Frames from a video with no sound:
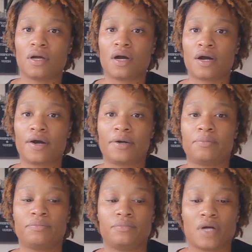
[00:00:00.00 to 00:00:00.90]

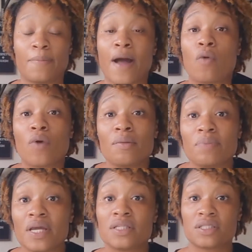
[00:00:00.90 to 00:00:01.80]
about one,
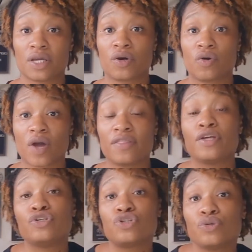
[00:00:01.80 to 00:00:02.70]
being single, and
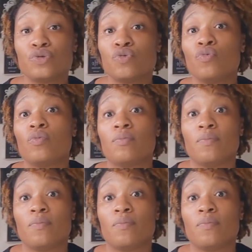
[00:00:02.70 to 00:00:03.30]
then two,